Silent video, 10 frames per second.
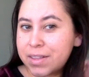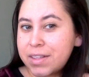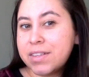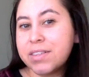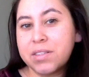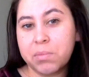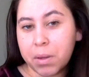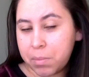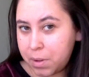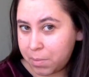this
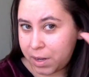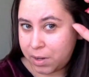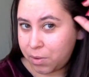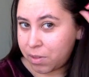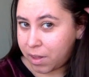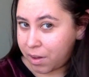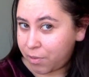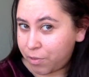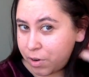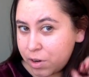might be my new
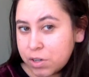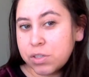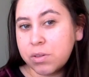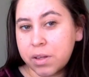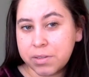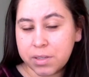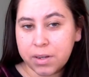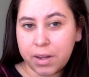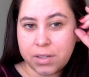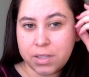thing for
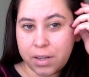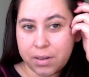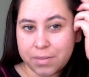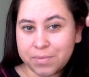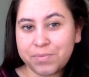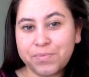2019.